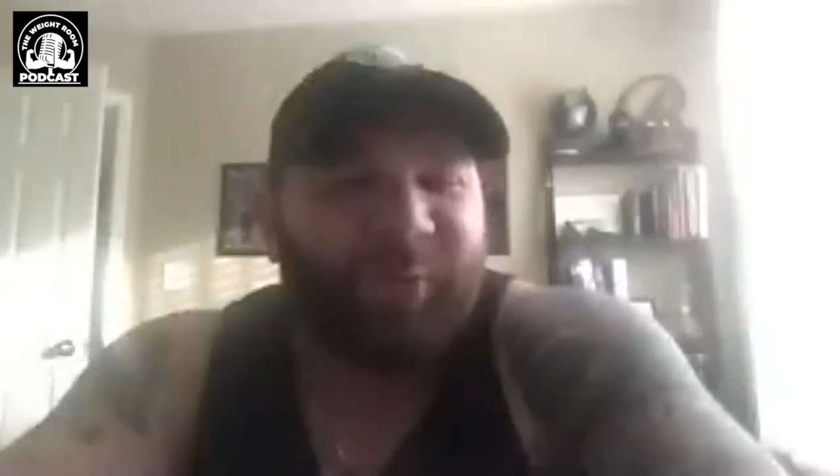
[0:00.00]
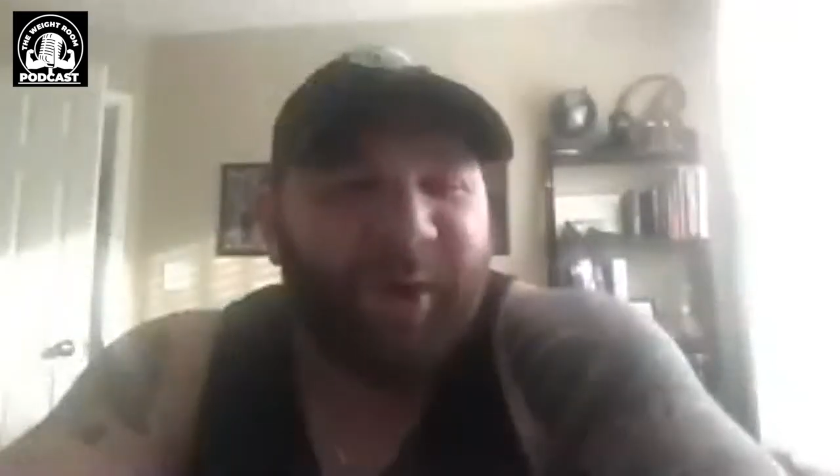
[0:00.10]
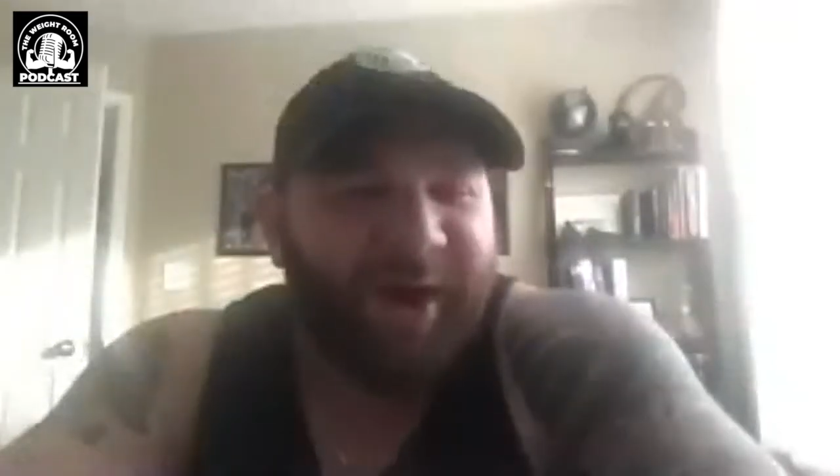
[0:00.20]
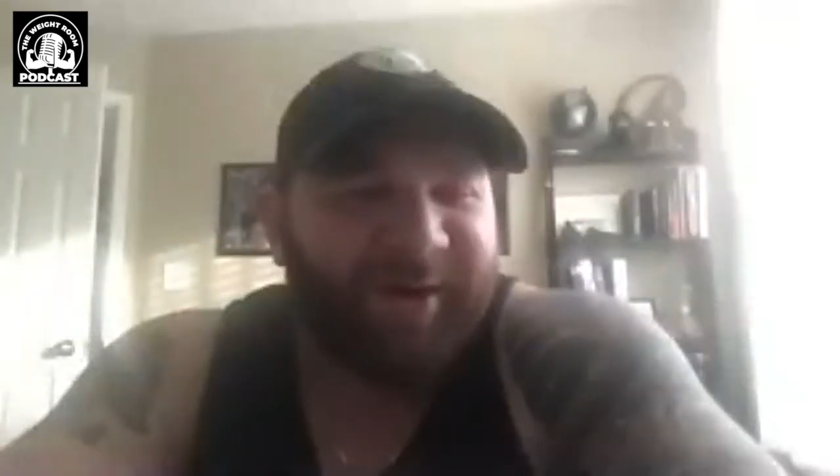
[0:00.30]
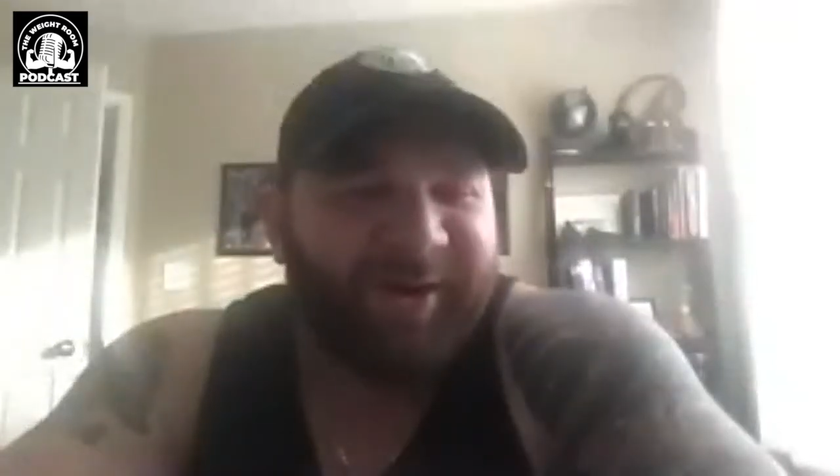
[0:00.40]
of
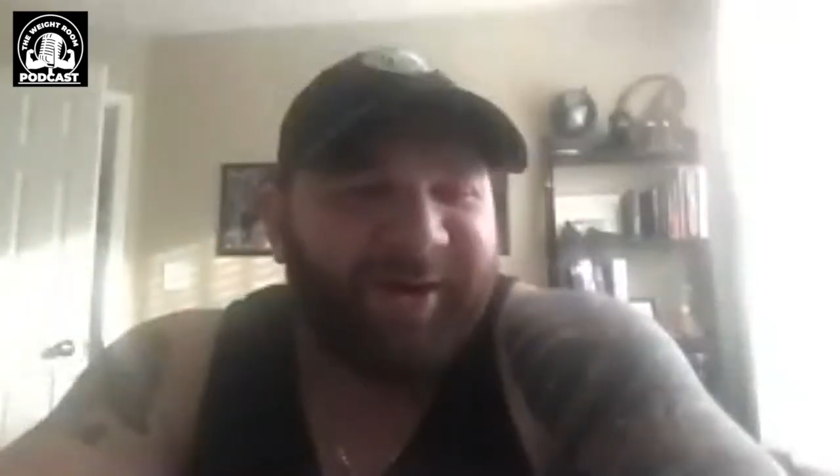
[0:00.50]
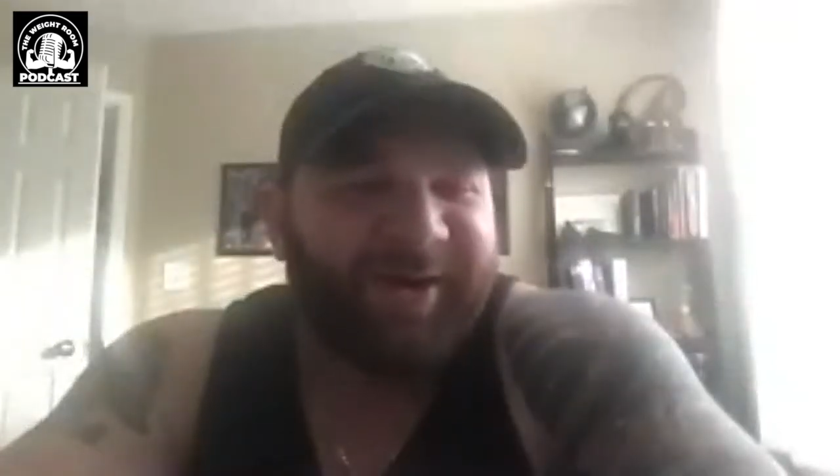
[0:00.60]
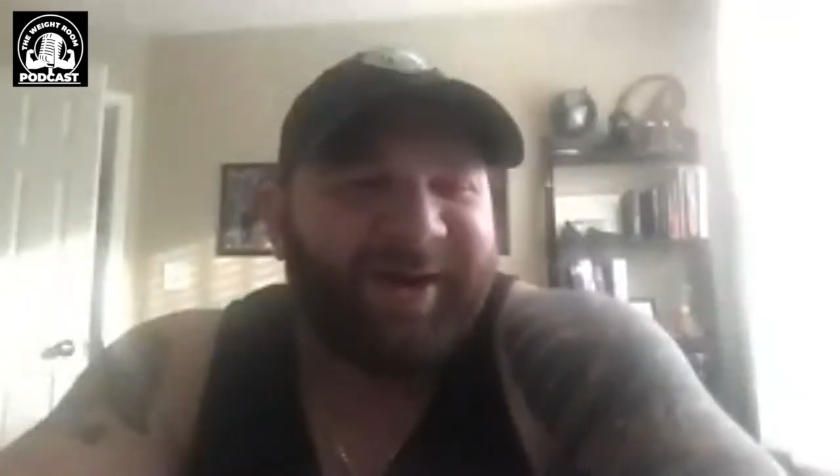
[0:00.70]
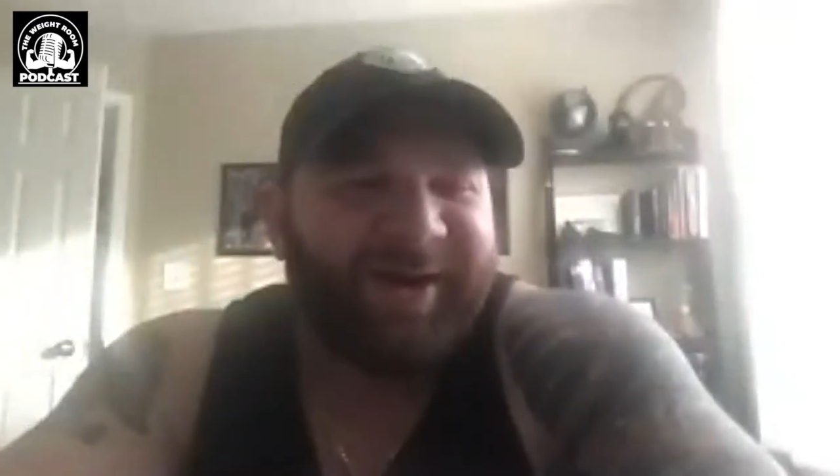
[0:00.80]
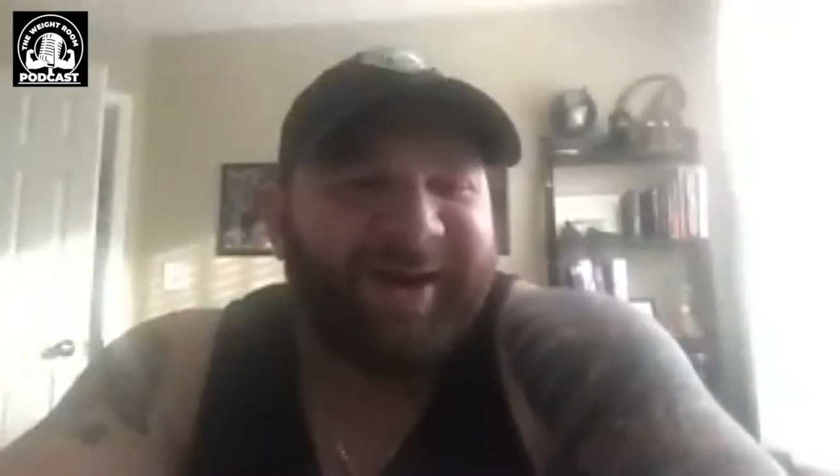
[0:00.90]
course,
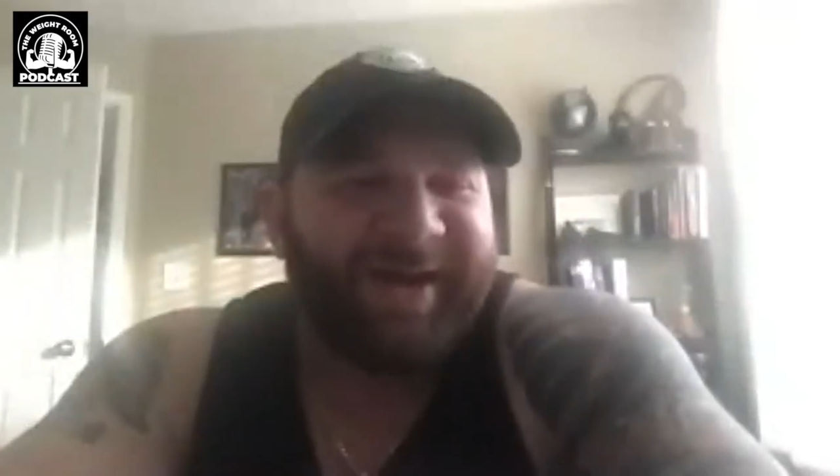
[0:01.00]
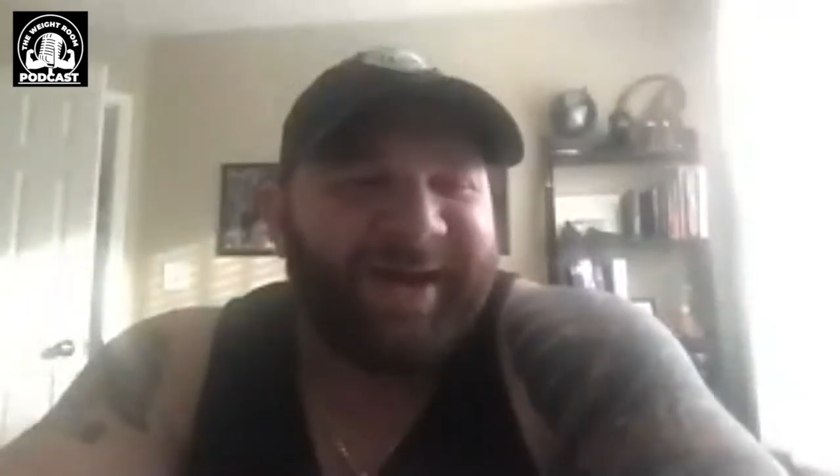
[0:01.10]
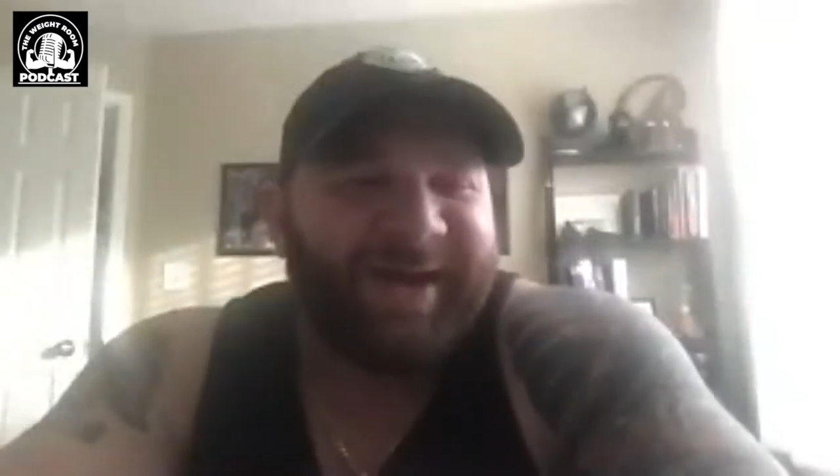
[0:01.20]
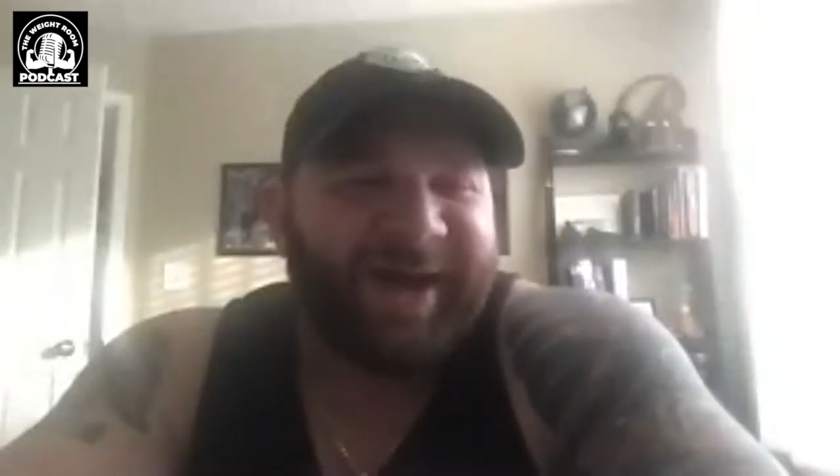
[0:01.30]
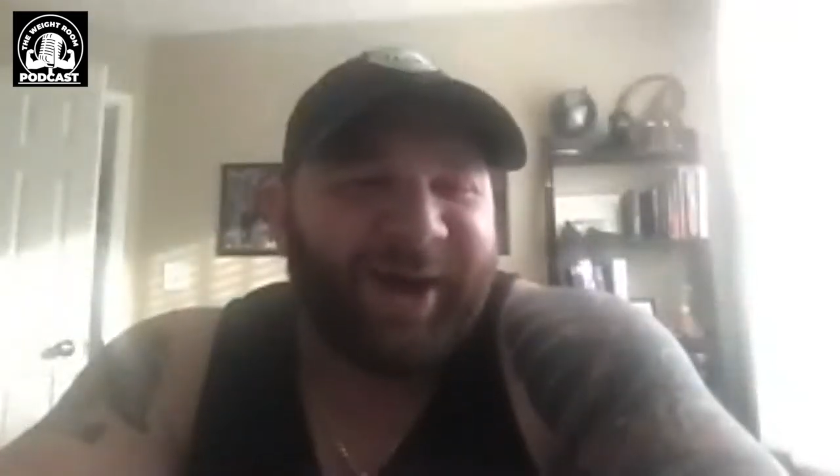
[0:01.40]
water,